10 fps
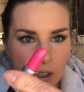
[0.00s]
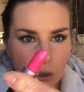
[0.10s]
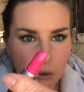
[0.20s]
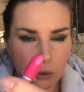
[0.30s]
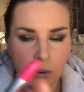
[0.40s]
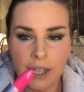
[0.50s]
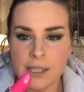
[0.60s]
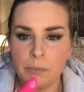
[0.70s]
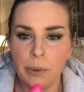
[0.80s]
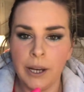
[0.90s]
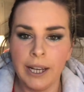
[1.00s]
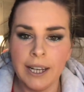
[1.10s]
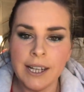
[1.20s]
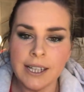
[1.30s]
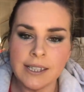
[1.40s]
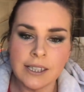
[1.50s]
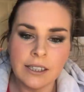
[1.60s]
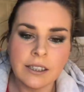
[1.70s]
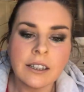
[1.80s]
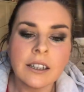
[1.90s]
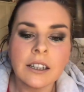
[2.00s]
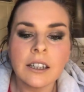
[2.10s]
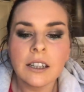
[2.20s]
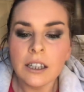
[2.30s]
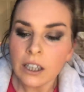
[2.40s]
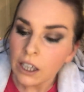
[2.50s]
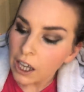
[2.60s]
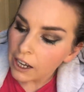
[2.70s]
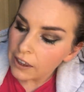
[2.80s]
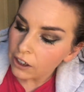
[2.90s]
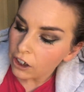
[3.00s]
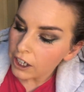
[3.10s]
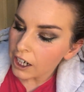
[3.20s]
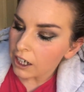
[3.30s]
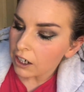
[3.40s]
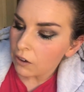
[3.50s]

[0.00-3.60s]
Oh, that's pink, isn't it? Anything on it?